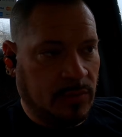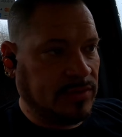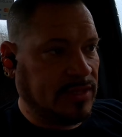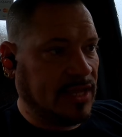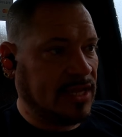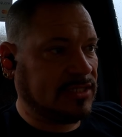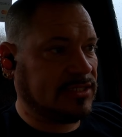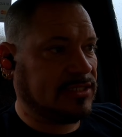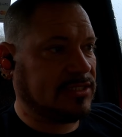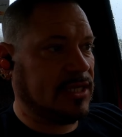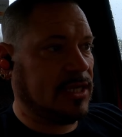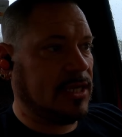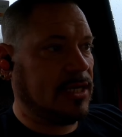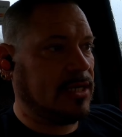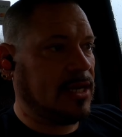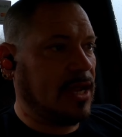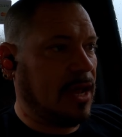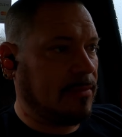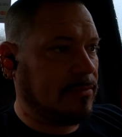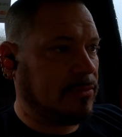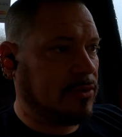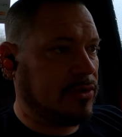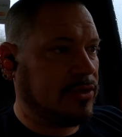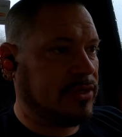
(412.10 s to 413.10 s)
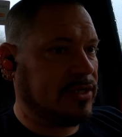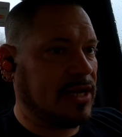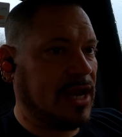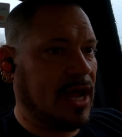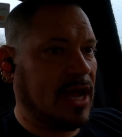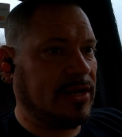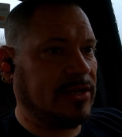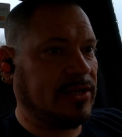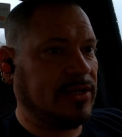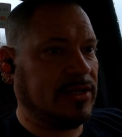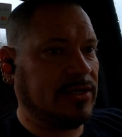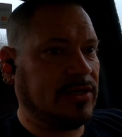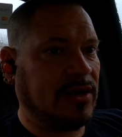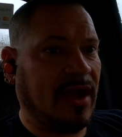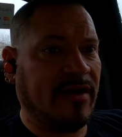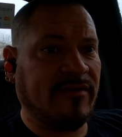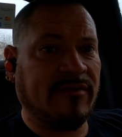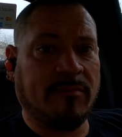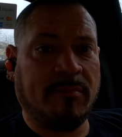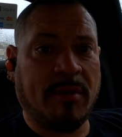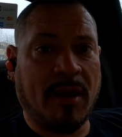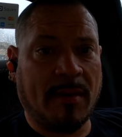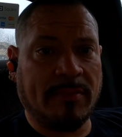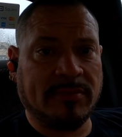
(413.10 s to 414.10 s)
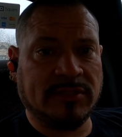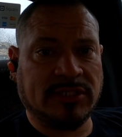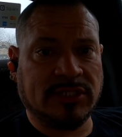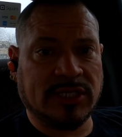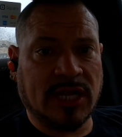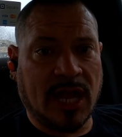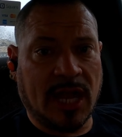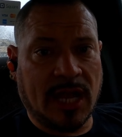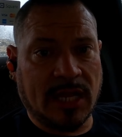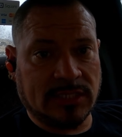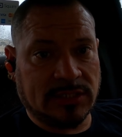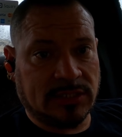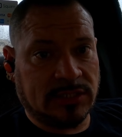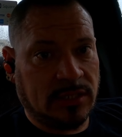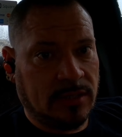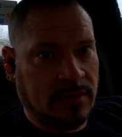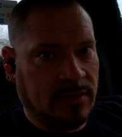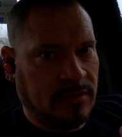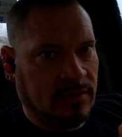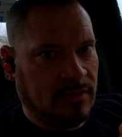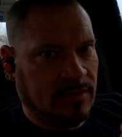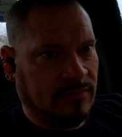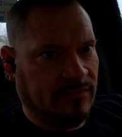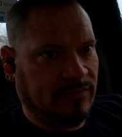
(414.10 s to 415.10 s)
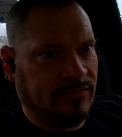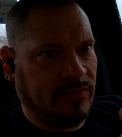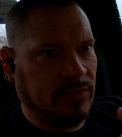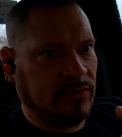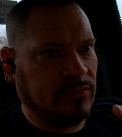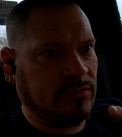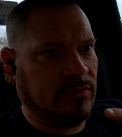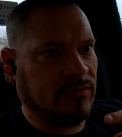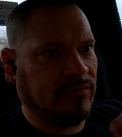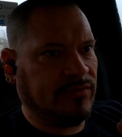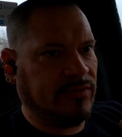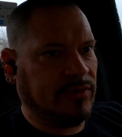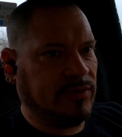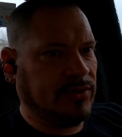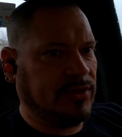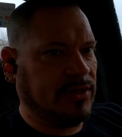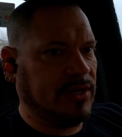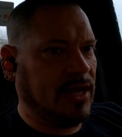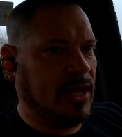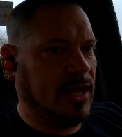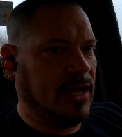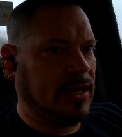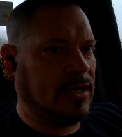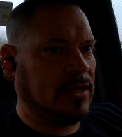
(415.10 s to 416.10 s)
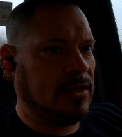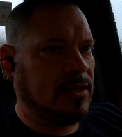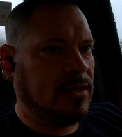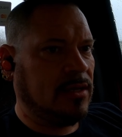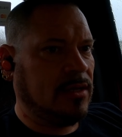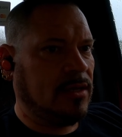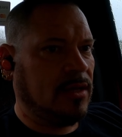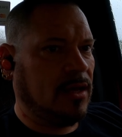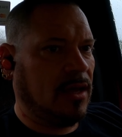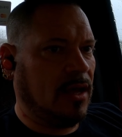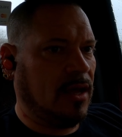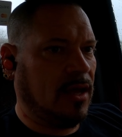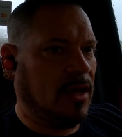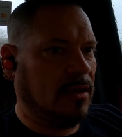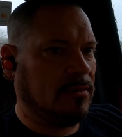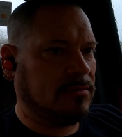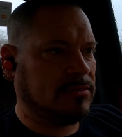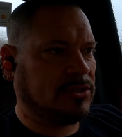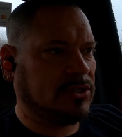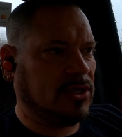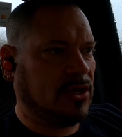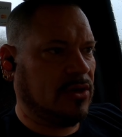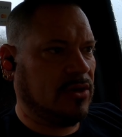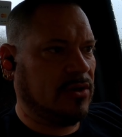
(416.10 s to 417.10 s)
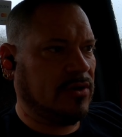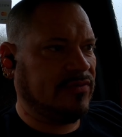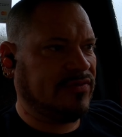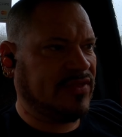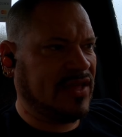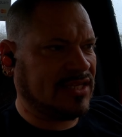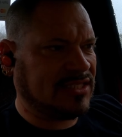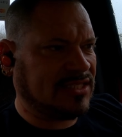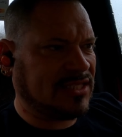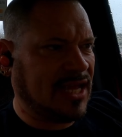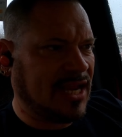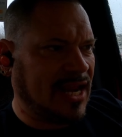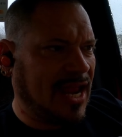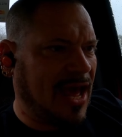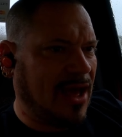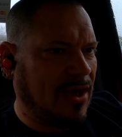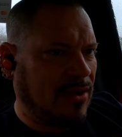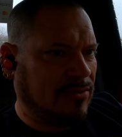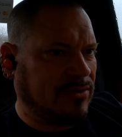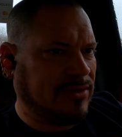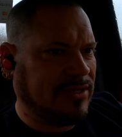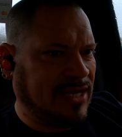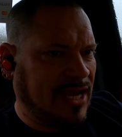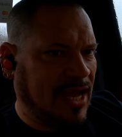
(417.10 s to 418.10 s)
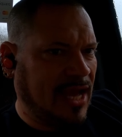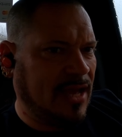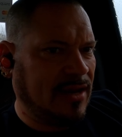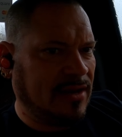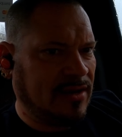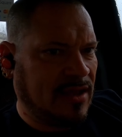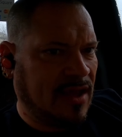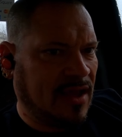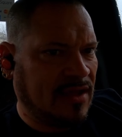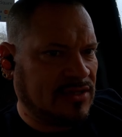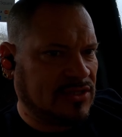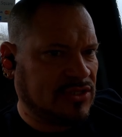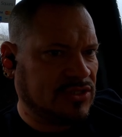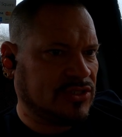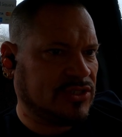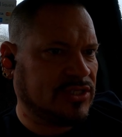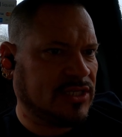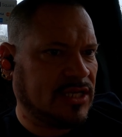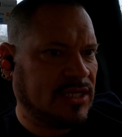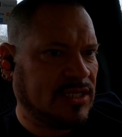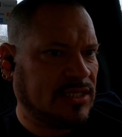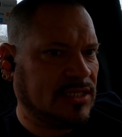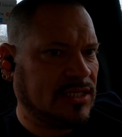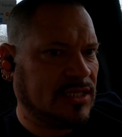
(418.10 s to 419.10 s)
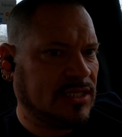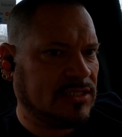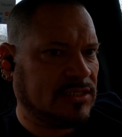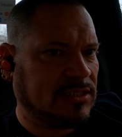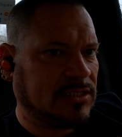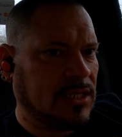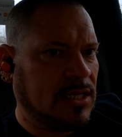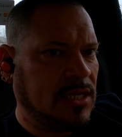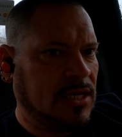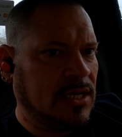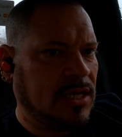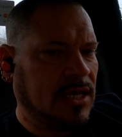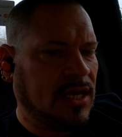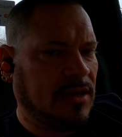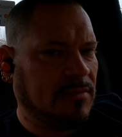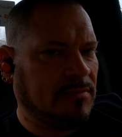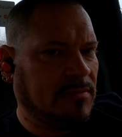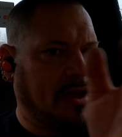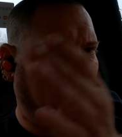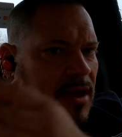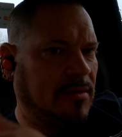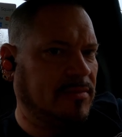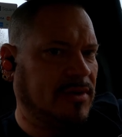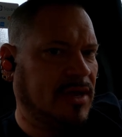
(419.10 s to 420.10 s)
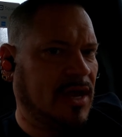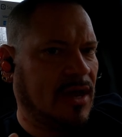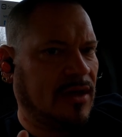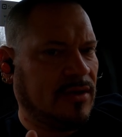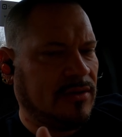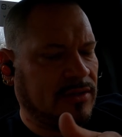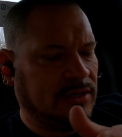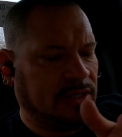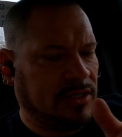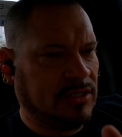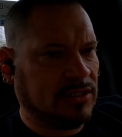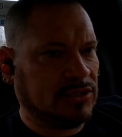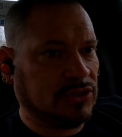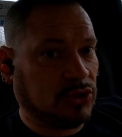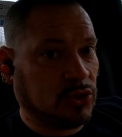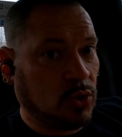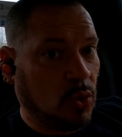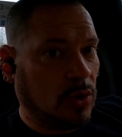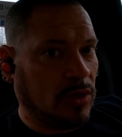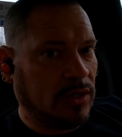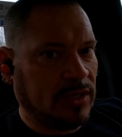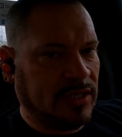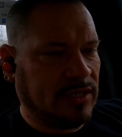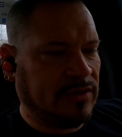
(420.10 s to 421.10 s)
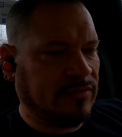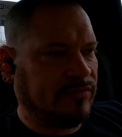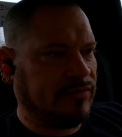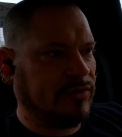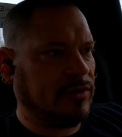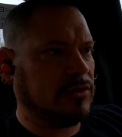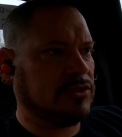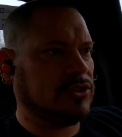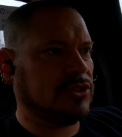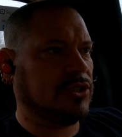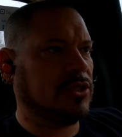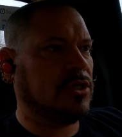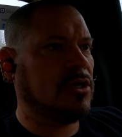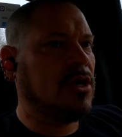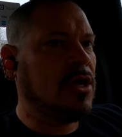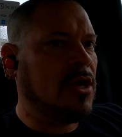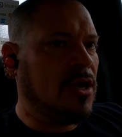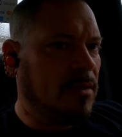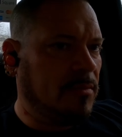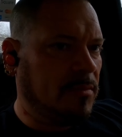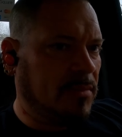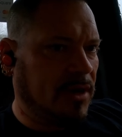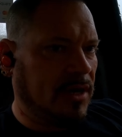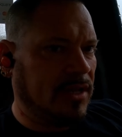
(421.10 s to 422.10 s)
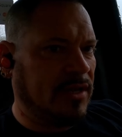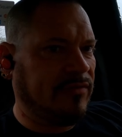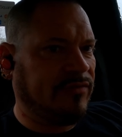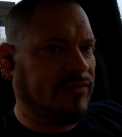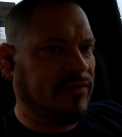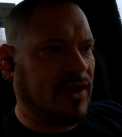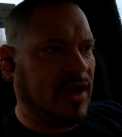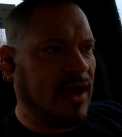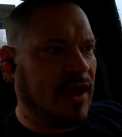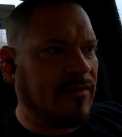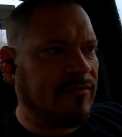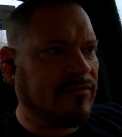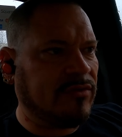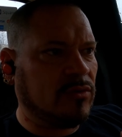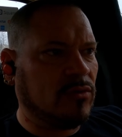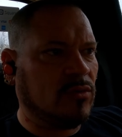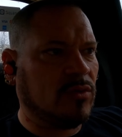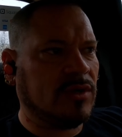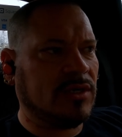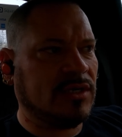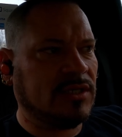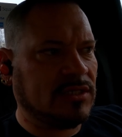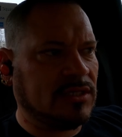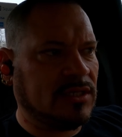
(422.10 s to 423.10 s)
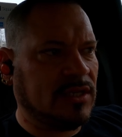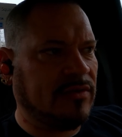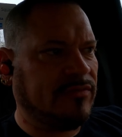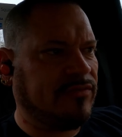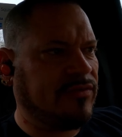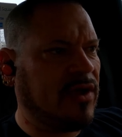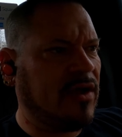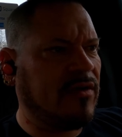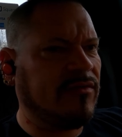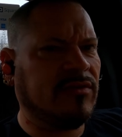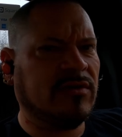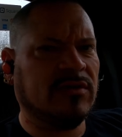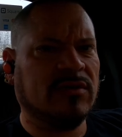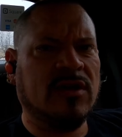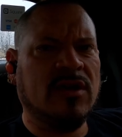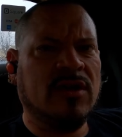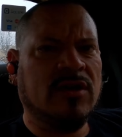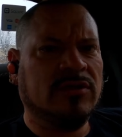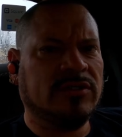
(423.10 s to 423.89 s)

with that said, I'm going to get out of here. I have a Papa John's food review today. Um, so if that's not out yet, as you're seeing this, it might be out here shortly in the future. But if you ever want to, if you ever